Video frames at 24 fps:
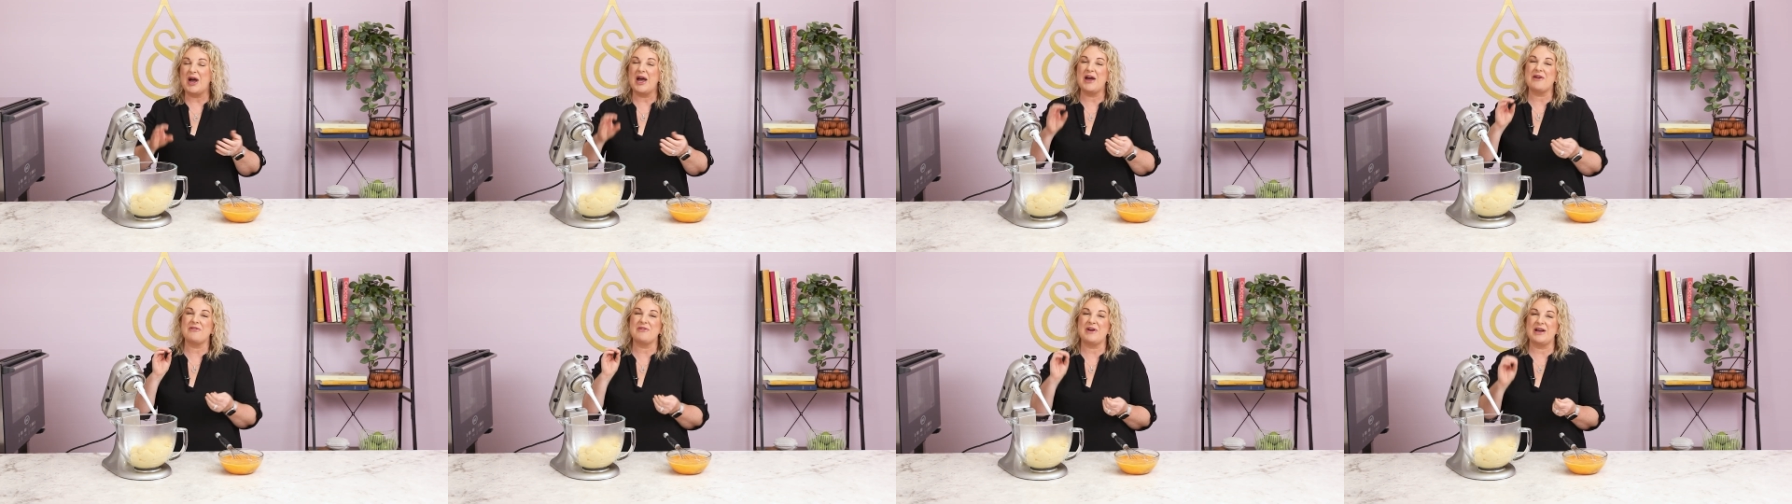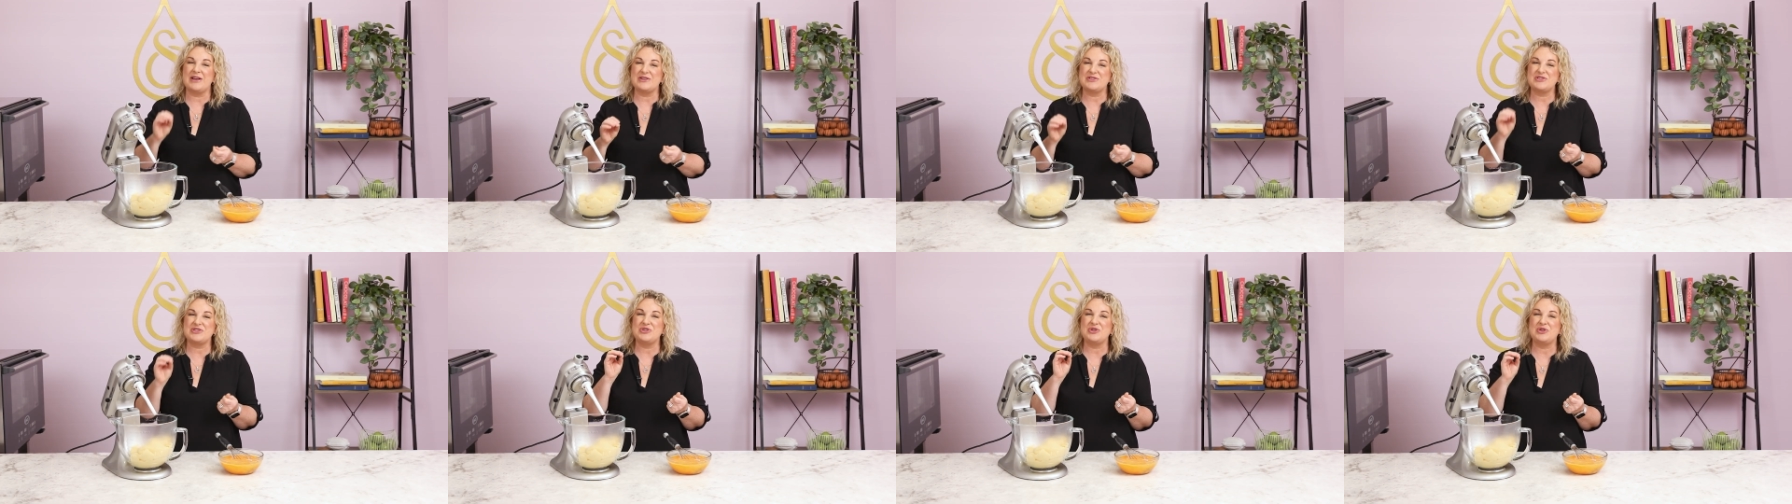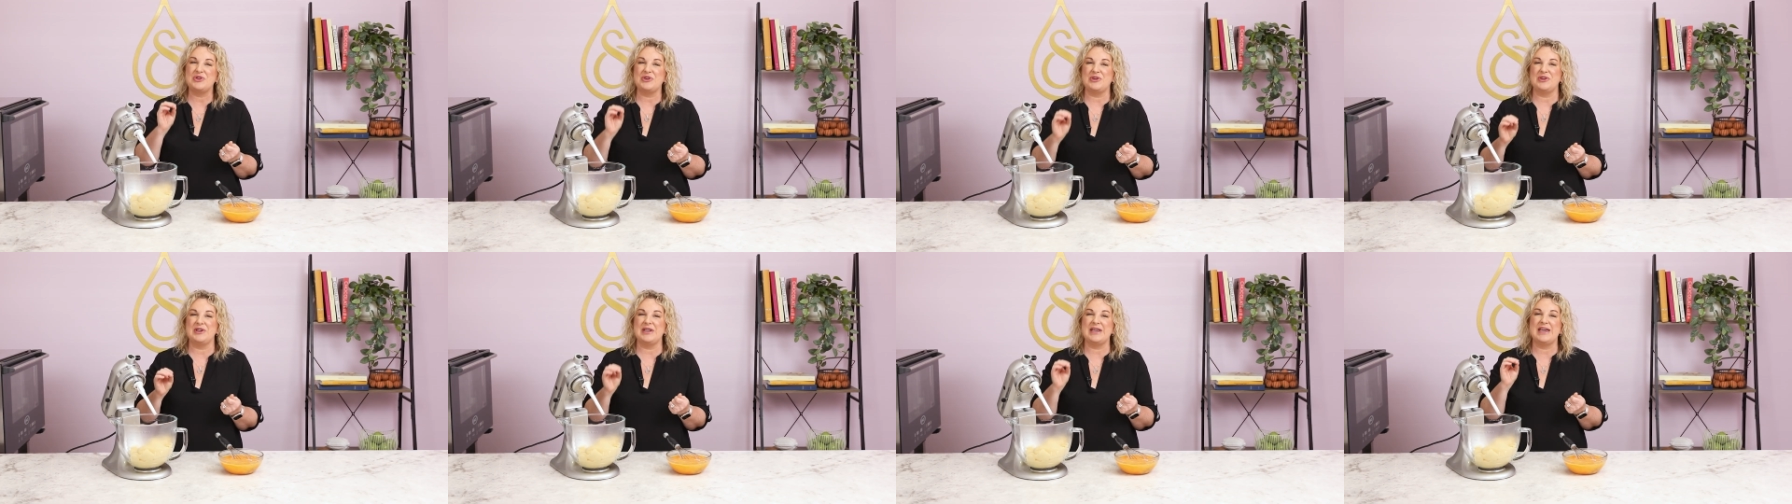or else you're
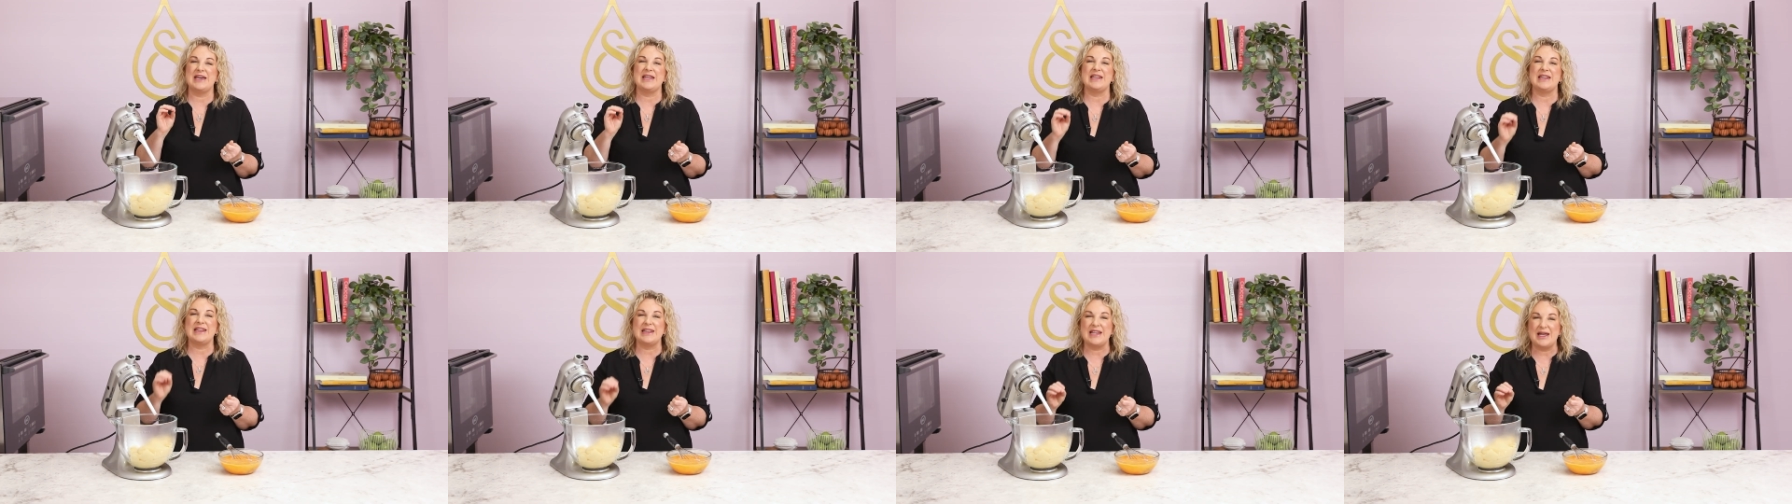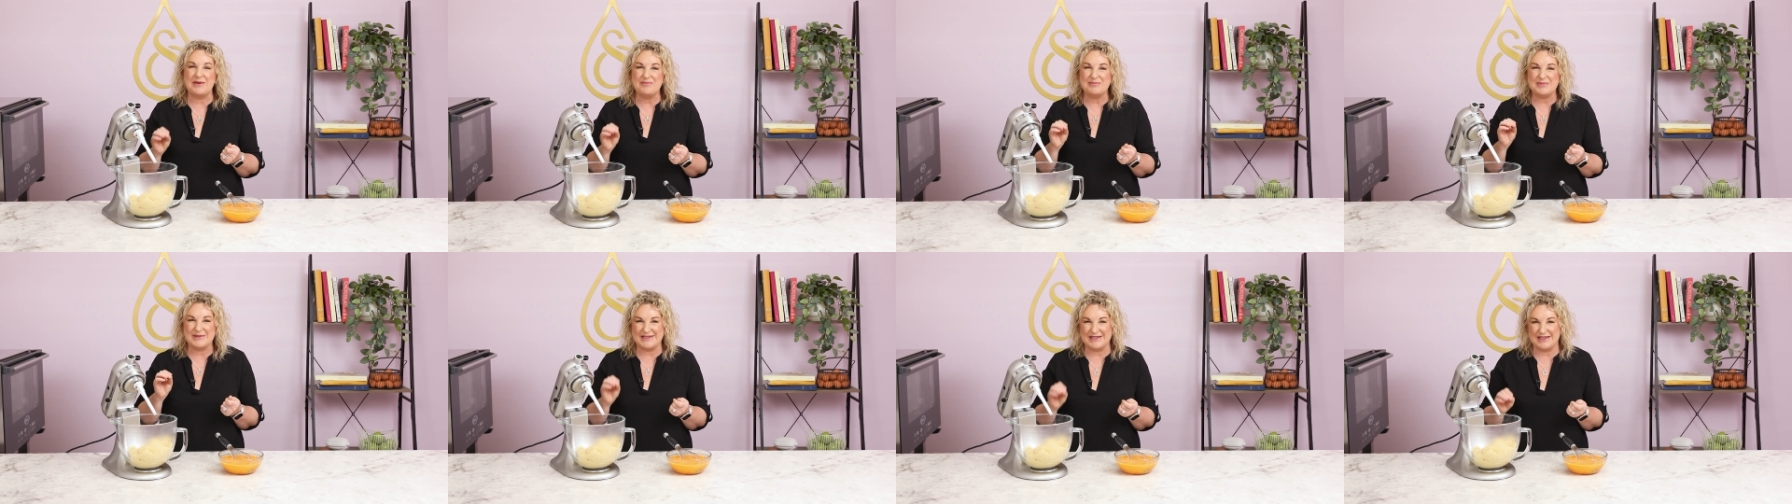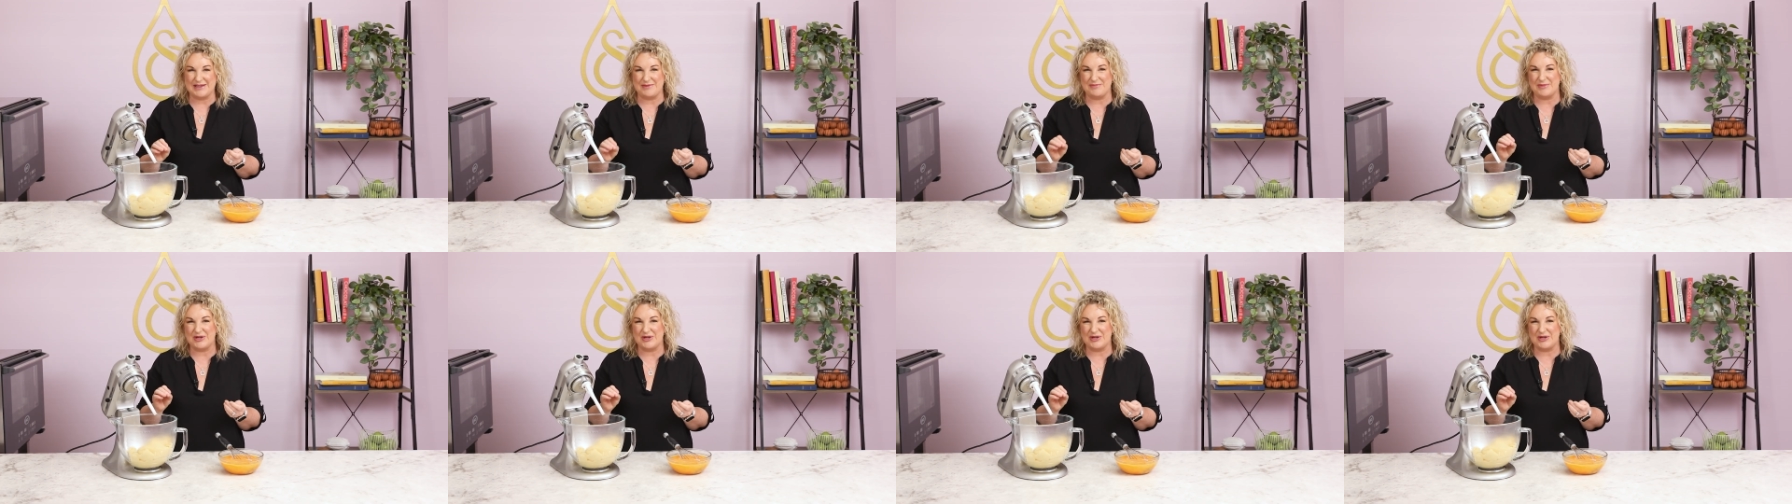going to get lumps in the